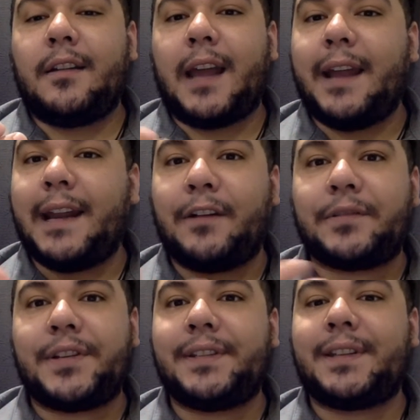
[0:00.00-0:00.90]
And now
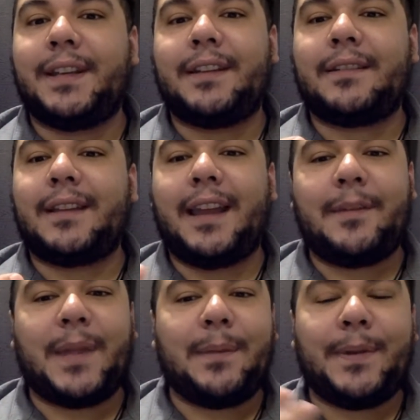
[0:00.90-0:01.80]
she's saying, hey,
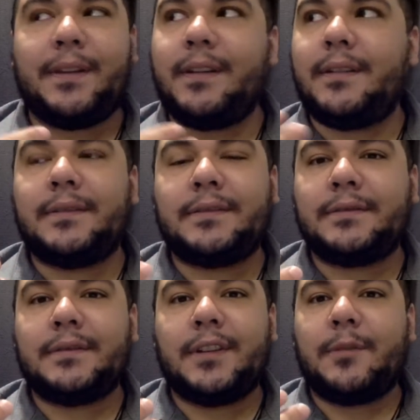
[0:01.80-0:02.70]
maybe
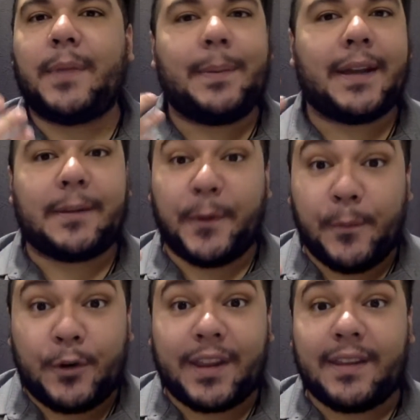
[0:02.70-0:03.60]
I can do
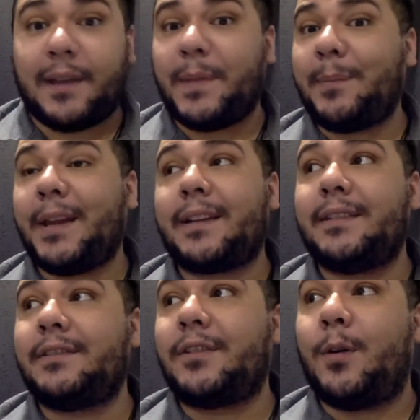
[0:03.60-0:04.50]
more than that. Maybe I
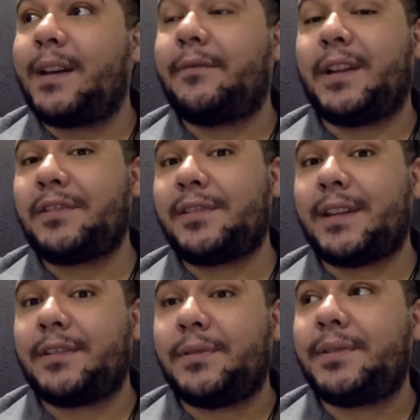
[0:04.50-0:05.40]
can go on adventures
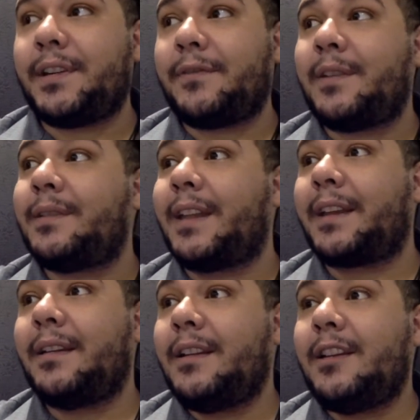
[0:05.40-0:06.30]
and do stuff and like
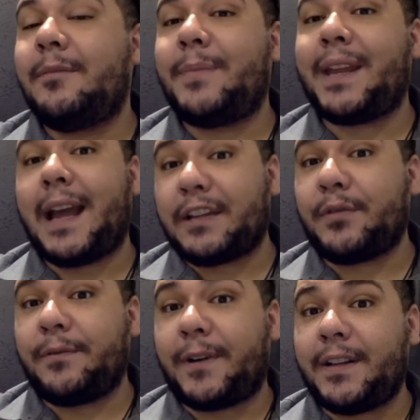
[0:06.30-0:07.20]
make
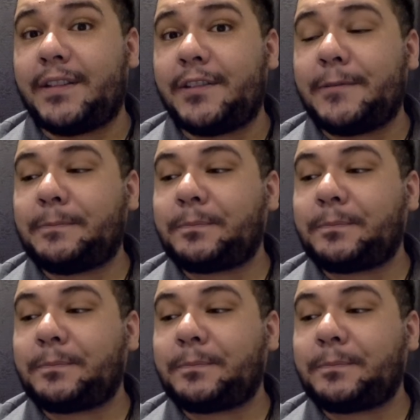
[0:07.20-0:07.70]
actual friends.